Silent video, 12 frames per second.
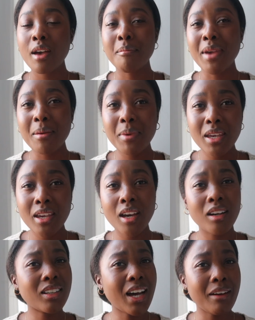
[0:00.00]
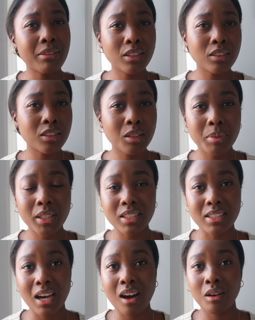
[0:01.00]
may be having a little bit
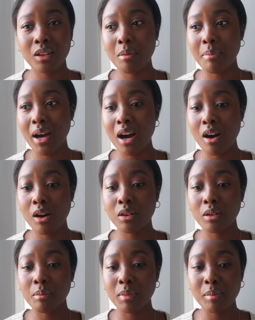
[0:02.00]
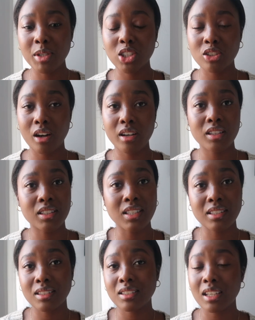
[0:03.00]
of doubt about maybe starting this
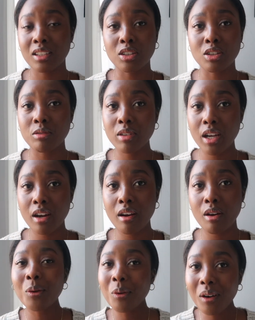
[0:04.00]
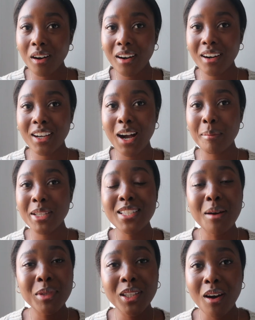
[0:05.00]
as a second career, or comment
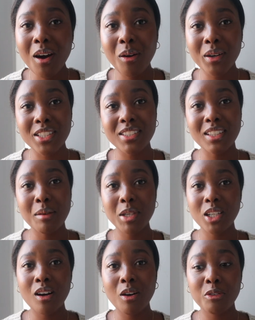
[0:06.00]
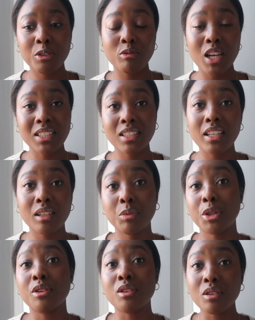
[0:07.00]
down below and just let me know if it resonated
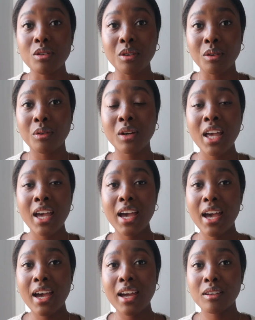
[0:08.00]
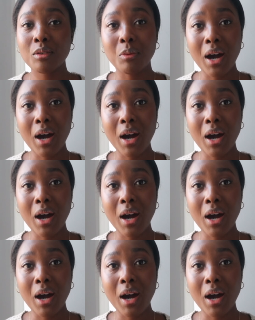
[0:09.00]
with you and